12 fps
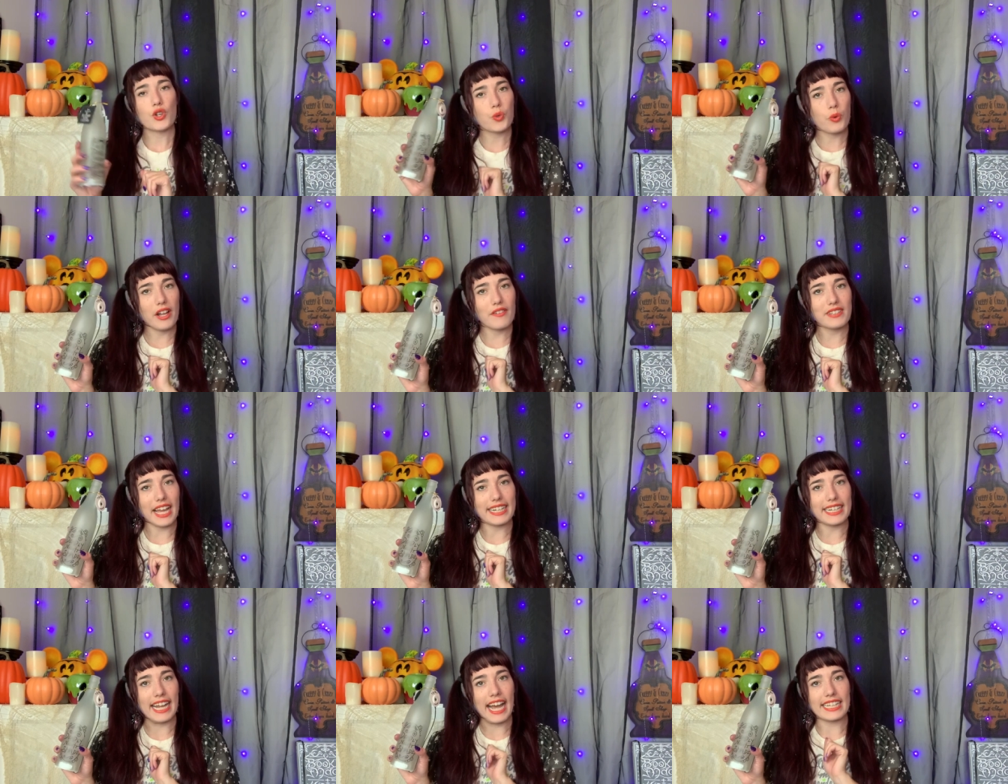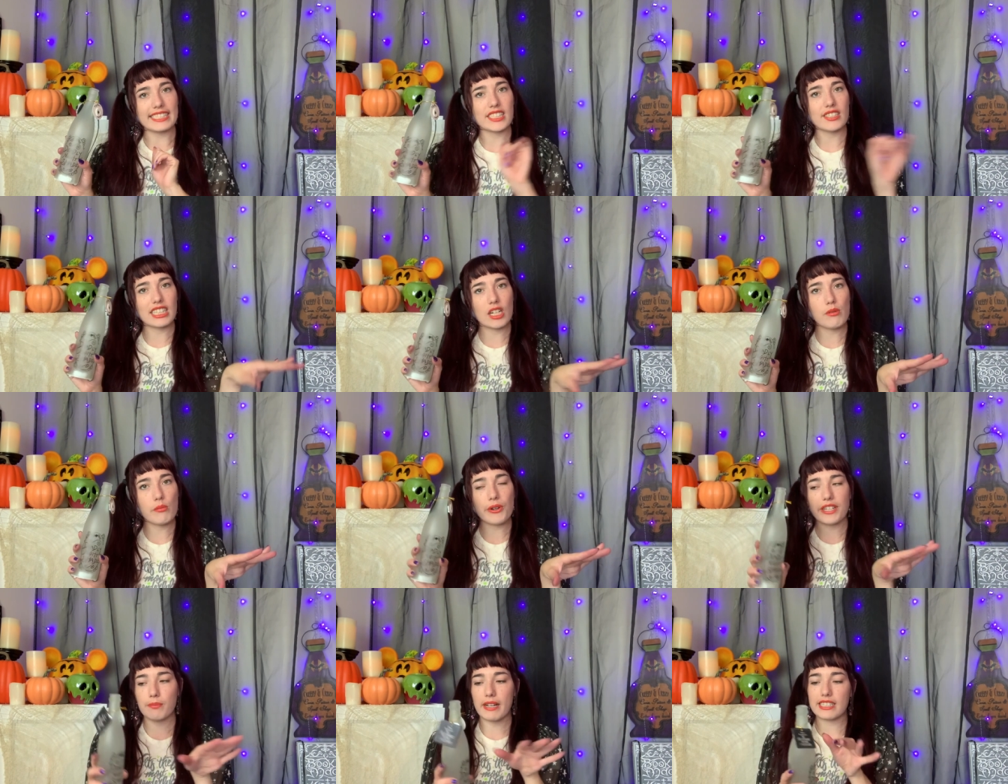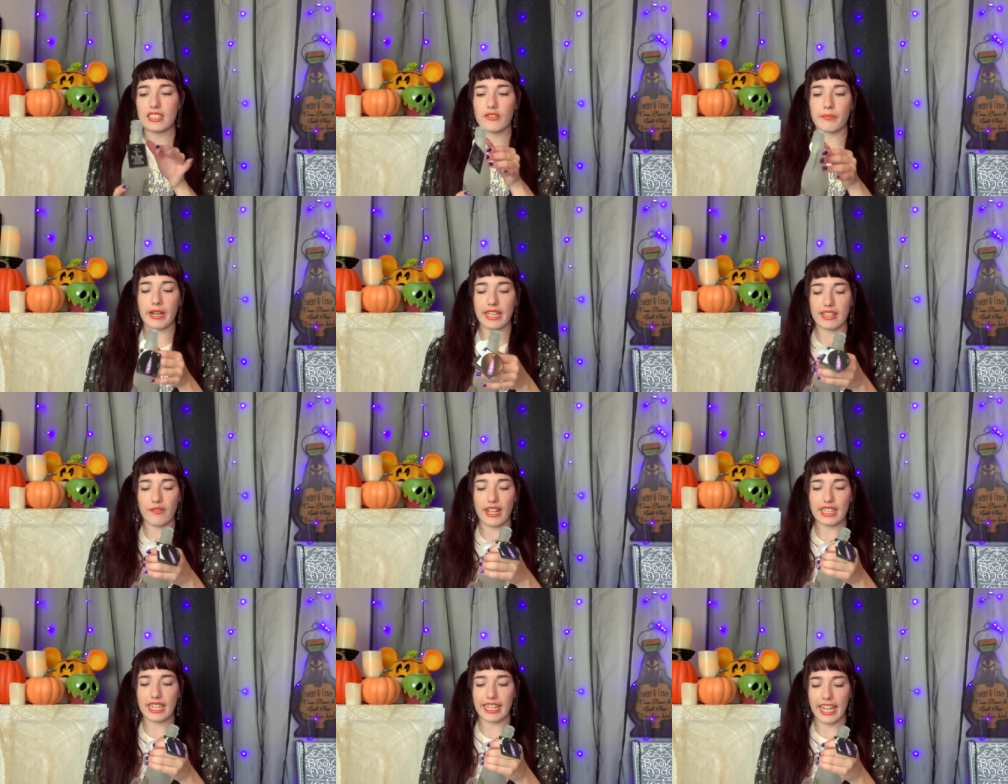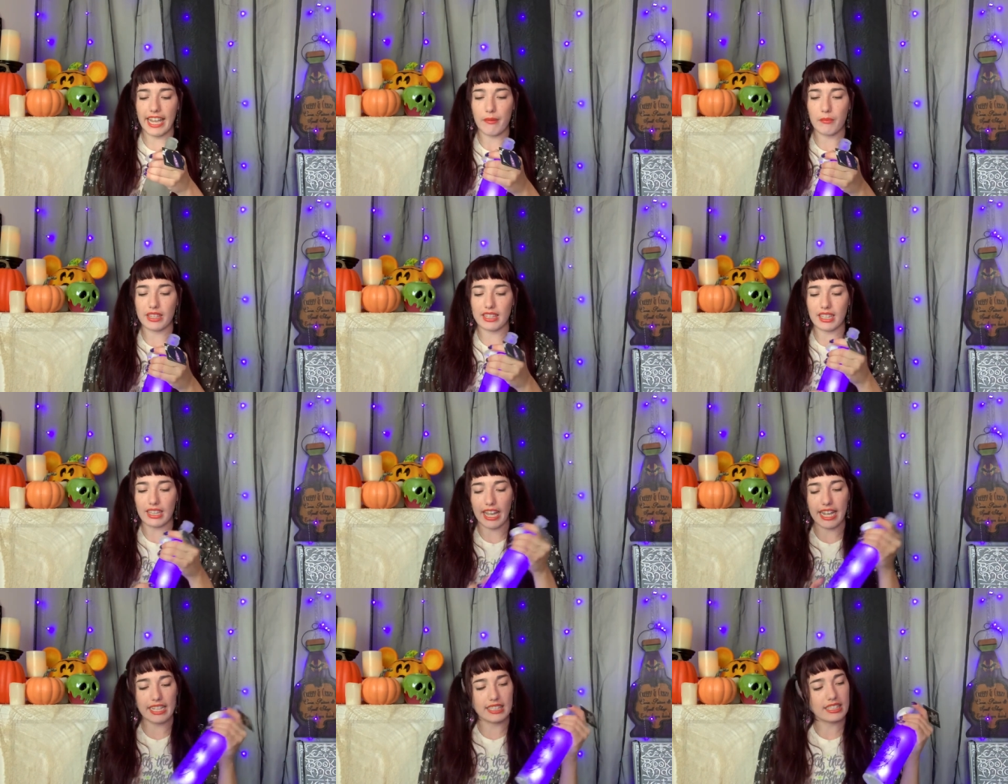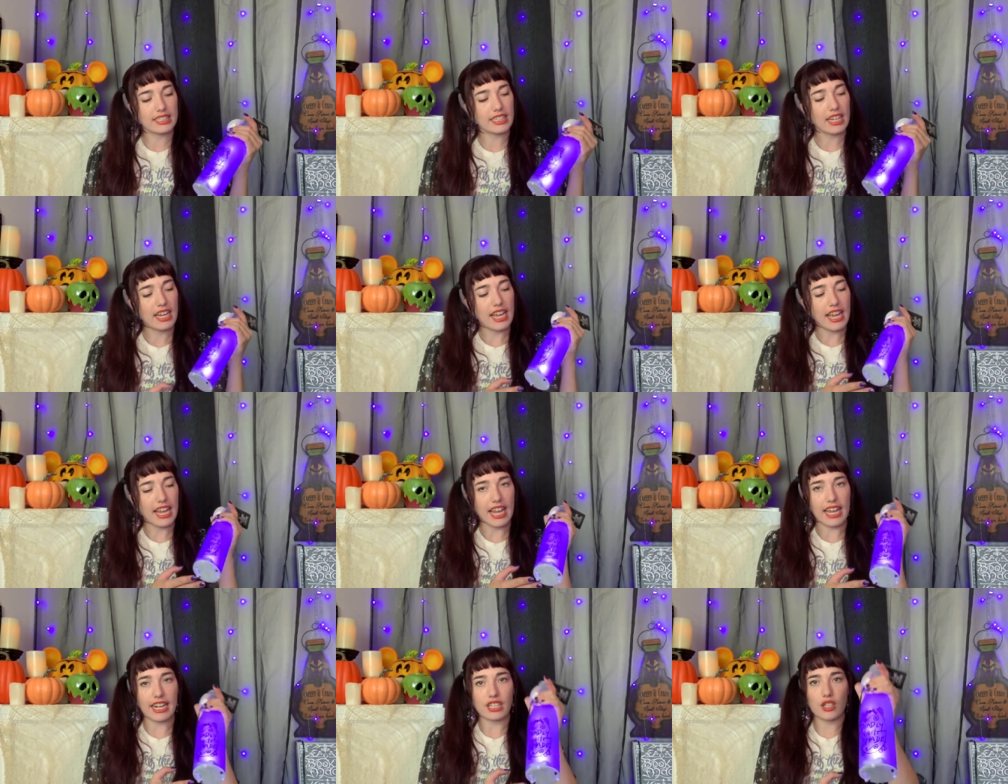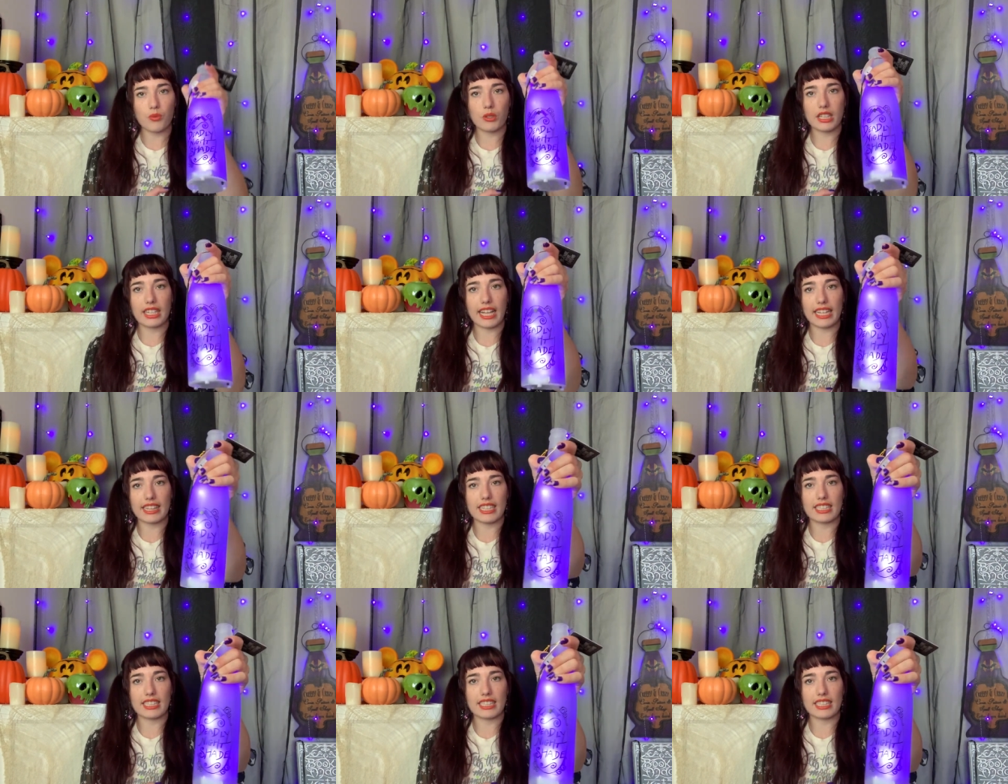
twelve ninety-nine. So a little bit more expensive, but the fact that it came with the lights, and I just really like the